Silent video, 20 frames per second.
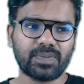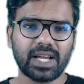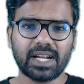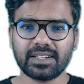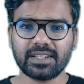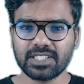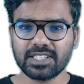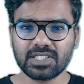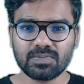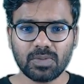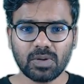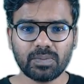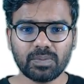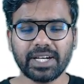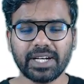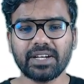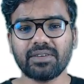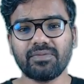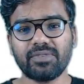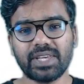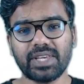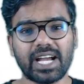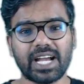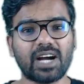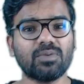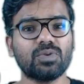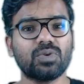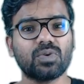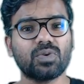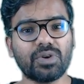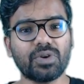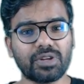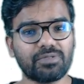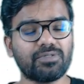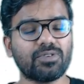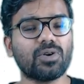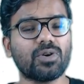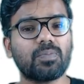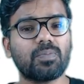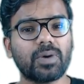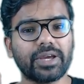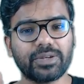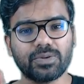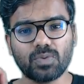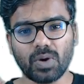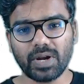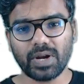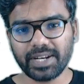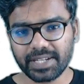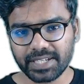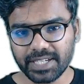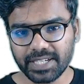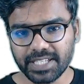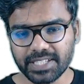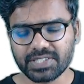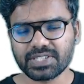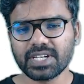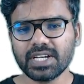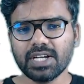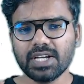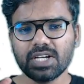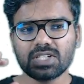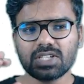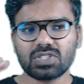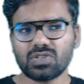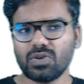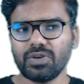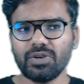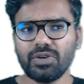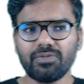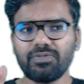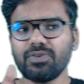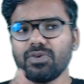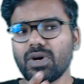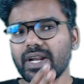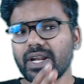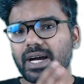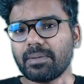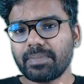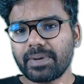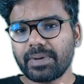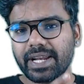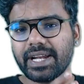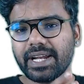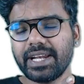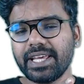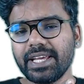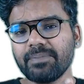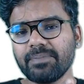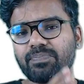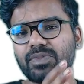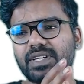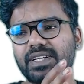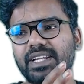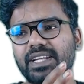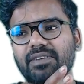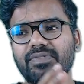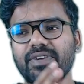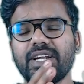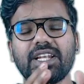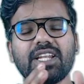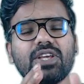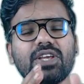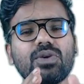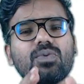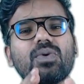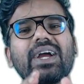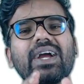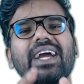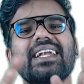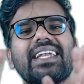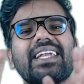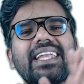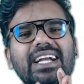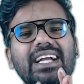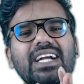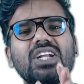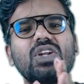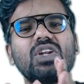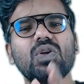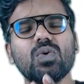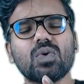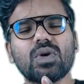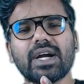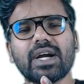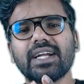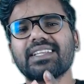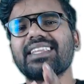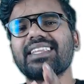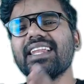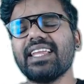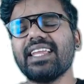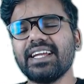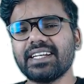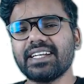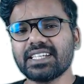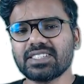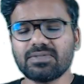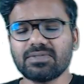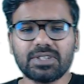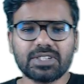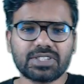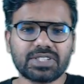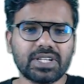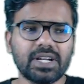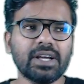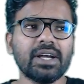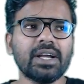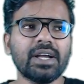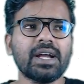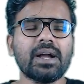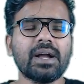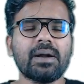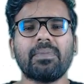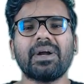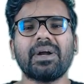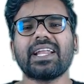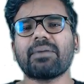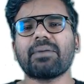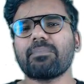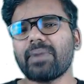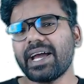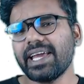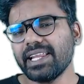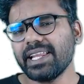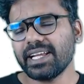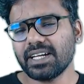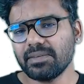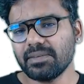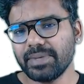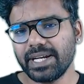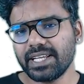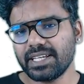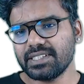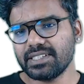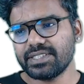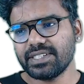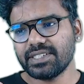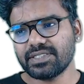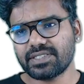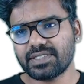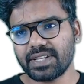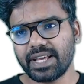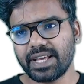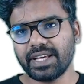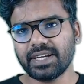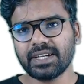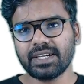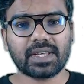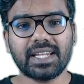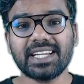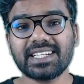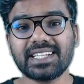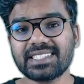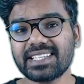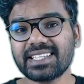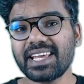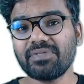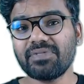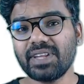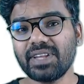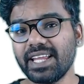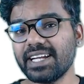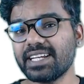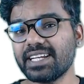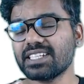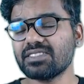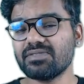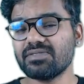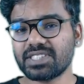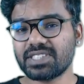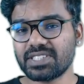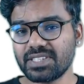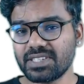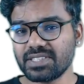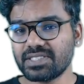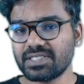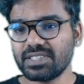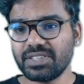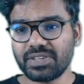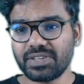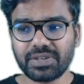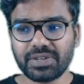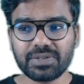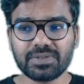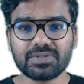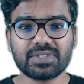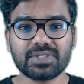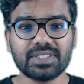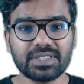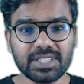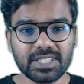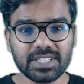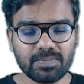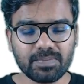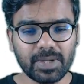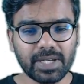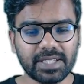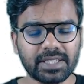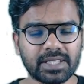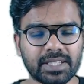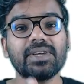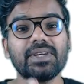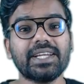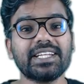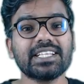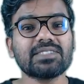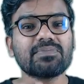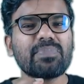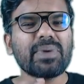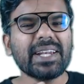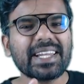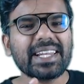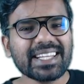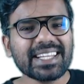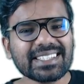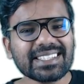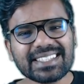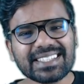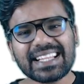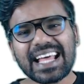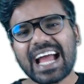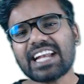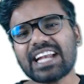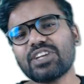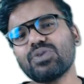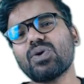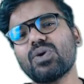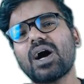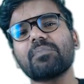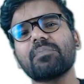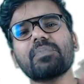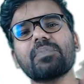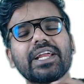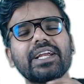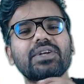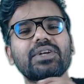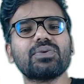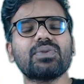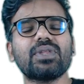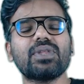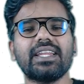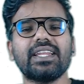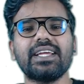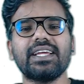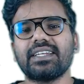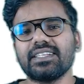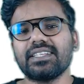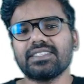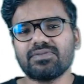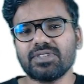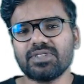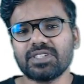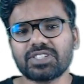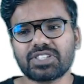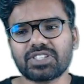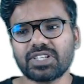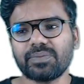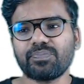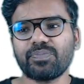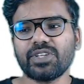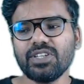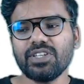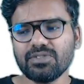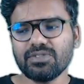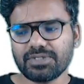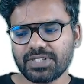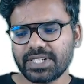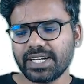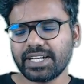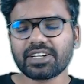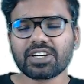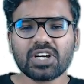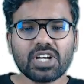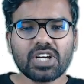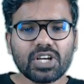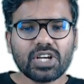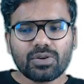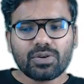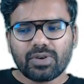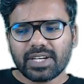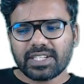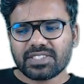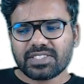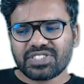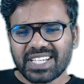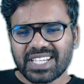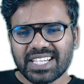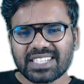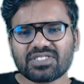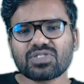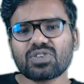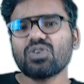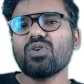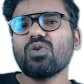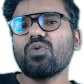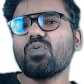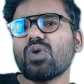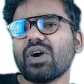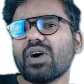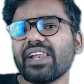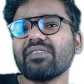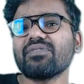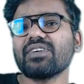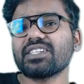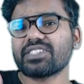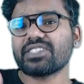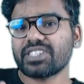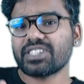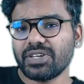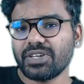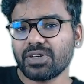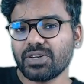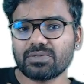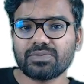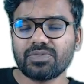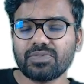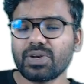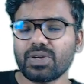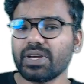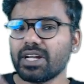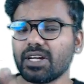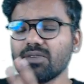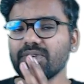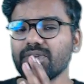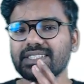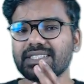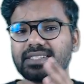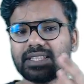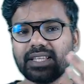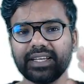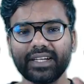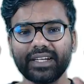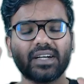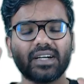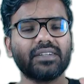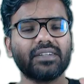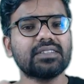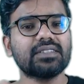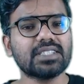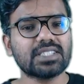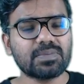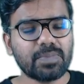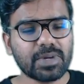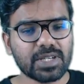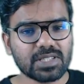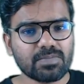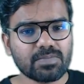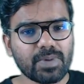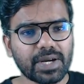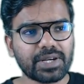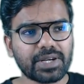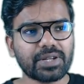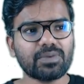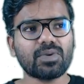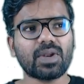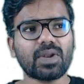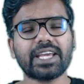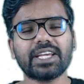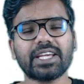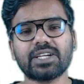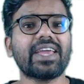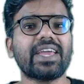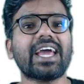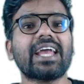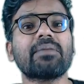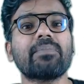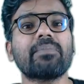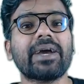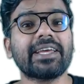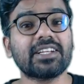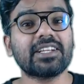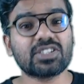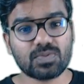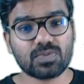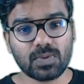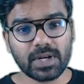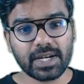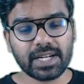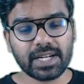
At this moment, we have 24.1 released. So if you are upgrading, definitely you can take a look at the latest version. But my recommendation is, like, let's say if a latest version is introduced in this month, it is a bit risk that you upgrade to the latest version. Instead, you can just go one version down. You can always think on this perspective, like N-1.